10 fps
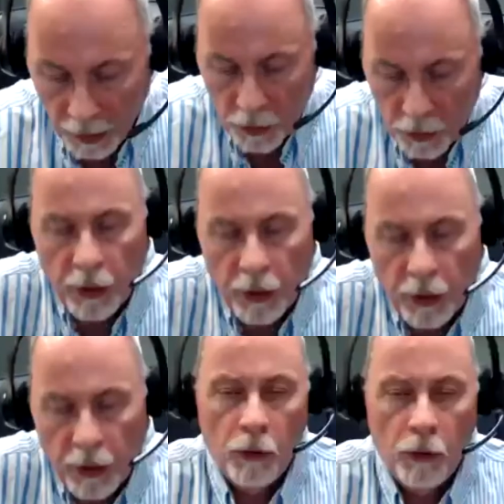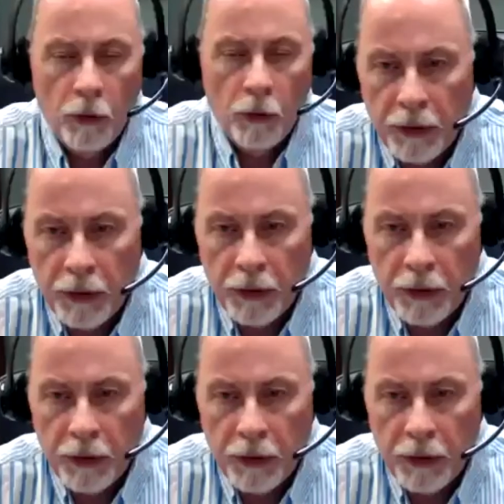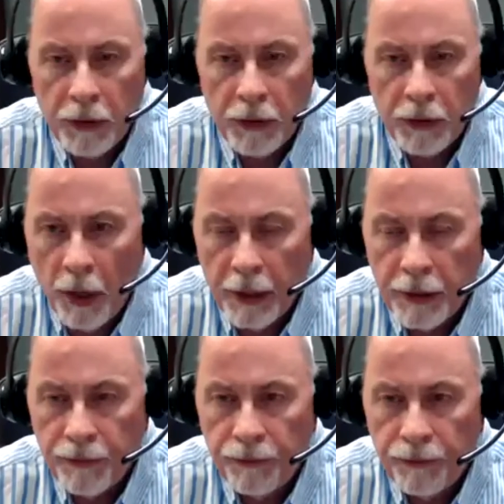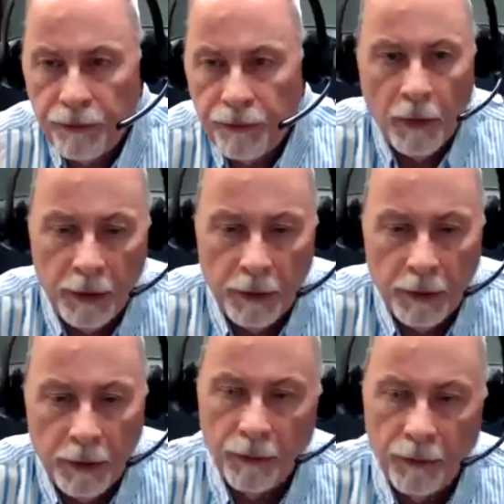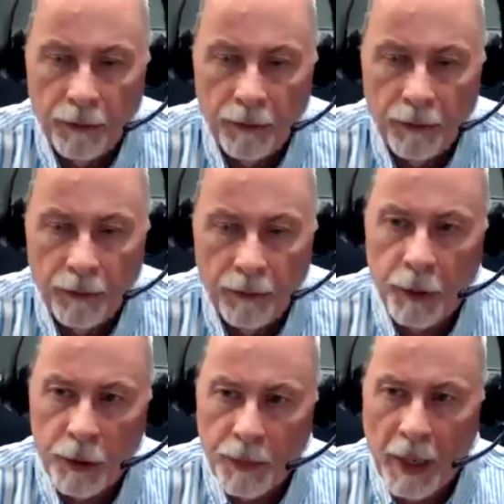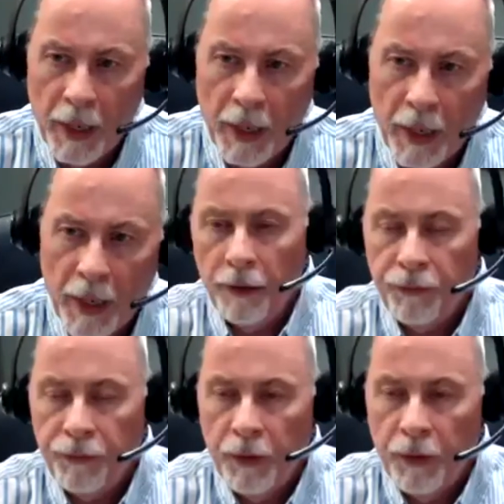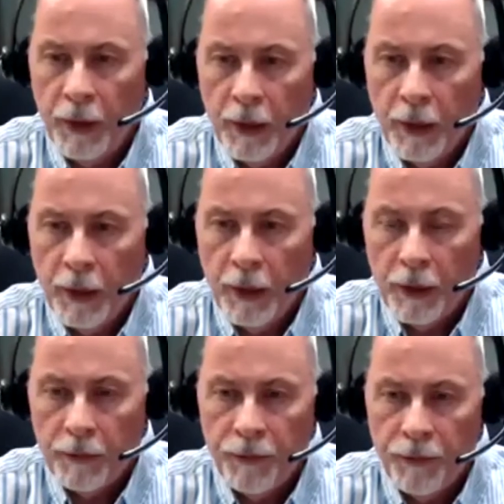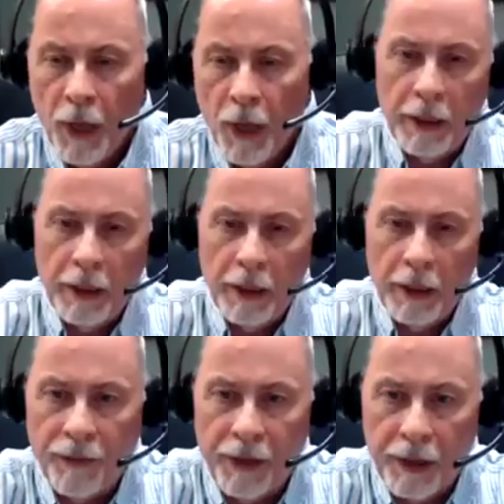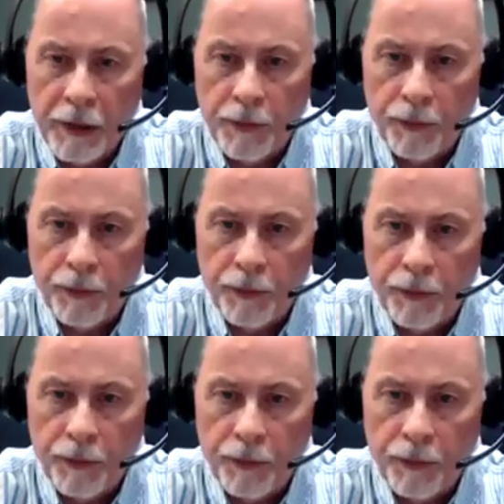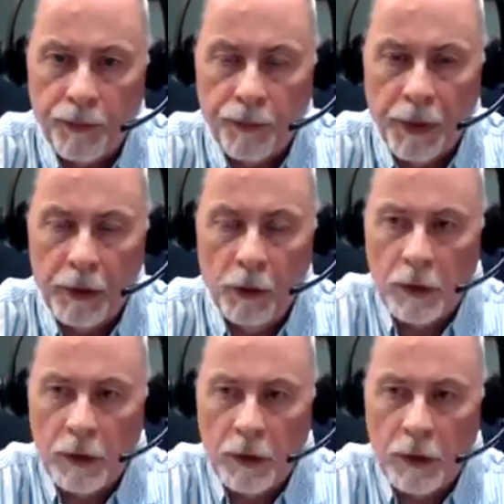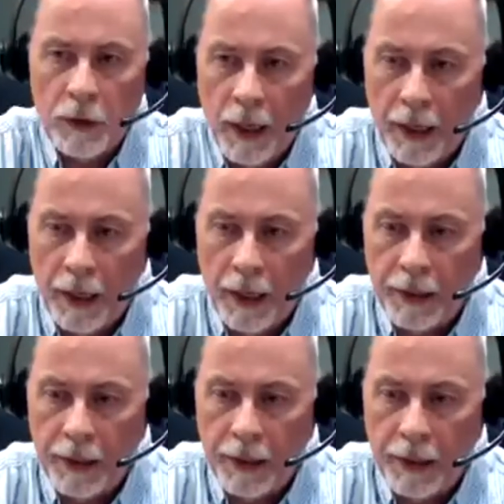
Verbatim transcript: is going to look at the crucifixion of Christ from a perspective of not looking at the obvious, but looking at what's behind